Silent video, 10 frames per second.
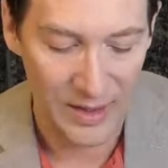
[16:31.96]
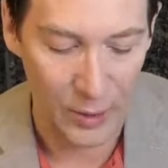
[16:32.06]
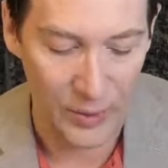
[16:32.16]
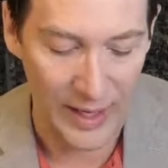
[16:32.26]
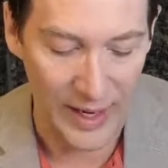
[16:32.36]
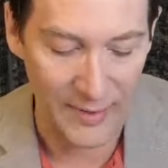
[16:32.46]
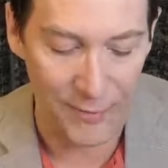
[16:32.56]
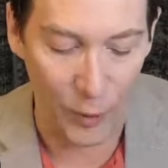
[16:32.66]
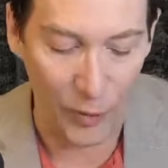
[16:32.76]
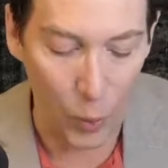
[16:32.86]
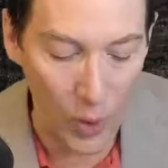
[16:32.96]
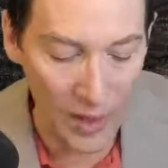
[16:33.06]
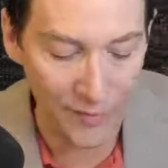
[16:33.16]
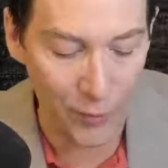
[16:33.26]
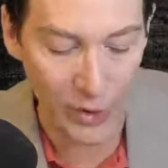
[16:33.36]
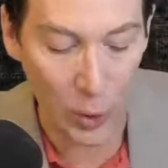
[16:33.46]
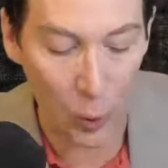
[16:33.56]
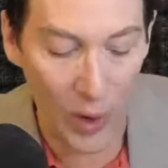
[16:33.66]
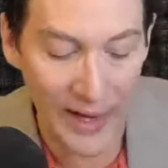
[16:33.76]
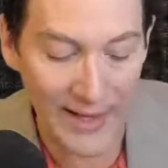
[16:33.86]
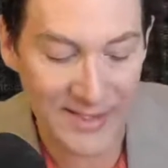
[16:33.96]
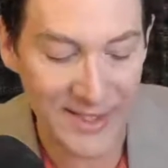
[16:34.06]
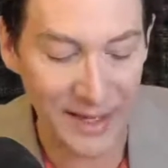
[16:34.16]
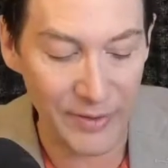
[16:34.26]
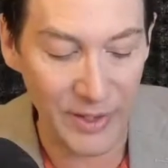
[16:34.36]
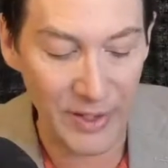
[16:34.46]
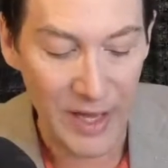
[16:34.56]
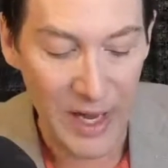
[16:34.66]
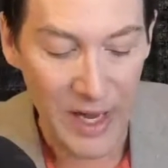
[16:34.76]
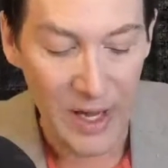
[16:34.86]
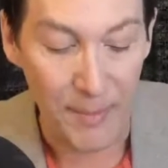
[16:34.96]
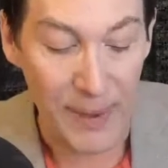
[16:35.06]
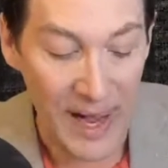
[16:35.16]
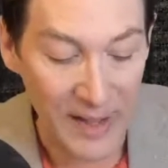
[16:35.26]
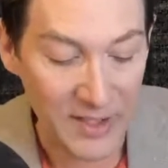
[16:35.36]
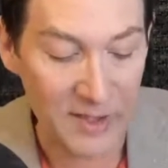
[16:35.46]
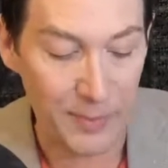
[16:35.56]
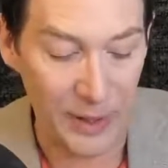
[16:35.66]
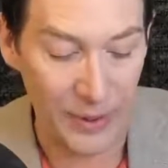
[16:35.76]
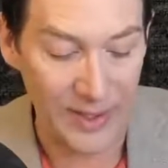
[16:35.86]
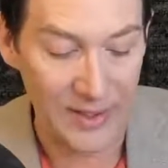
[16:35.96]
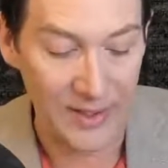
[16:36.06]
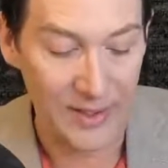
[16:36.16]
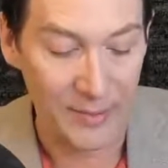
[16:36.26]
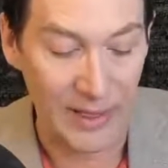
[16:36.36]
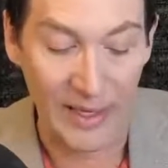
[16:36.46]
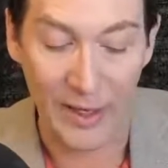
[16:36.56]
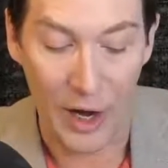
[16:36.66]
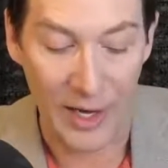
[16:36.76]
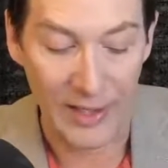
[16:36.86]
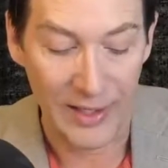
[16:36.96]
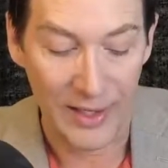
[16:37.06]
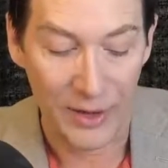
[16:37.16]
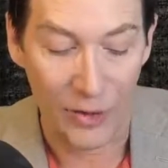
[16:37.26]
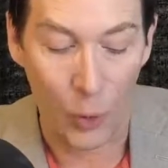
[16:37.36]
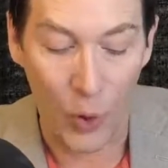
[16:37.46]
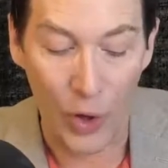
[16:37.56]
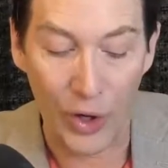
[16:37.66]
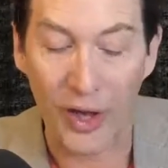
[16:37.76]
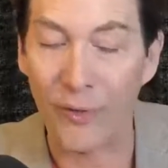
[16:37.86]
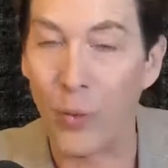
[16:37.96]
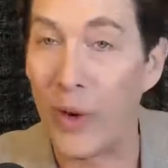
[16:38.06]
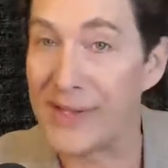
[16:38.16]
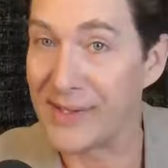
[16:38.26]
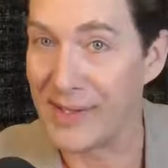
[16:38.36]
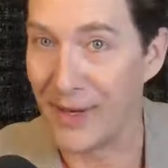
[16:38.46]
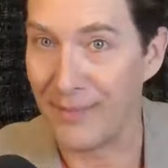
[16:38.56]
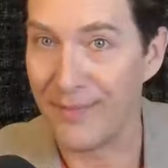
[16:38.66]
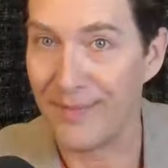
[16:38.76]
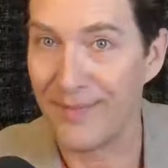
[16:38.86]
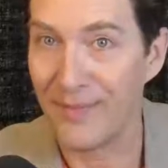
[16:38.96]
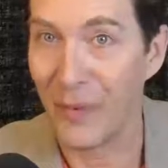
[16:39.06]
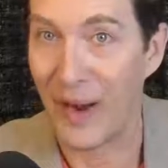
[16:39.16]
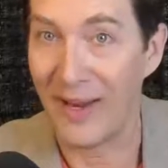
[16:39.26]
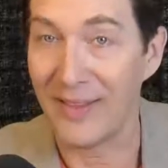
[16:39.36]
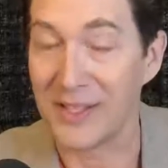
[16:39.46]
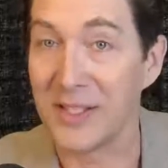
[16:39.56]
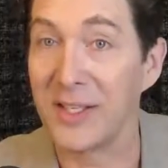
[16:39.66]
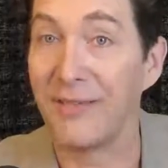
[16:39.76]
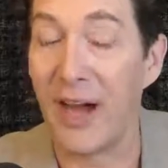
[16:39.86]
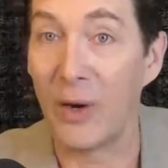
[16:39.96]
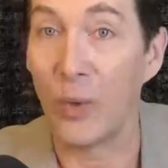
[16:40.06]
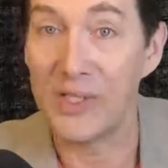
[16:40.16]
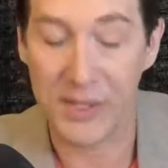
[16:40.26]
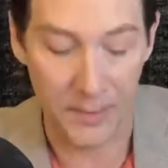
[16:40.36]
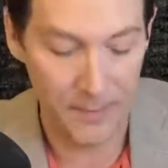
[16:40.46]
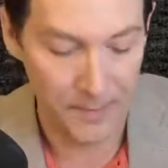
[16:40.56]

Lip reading: Okay? For to one is given by the Spirit, meaning God, the word of wisdom, right? That's a divine wisdom.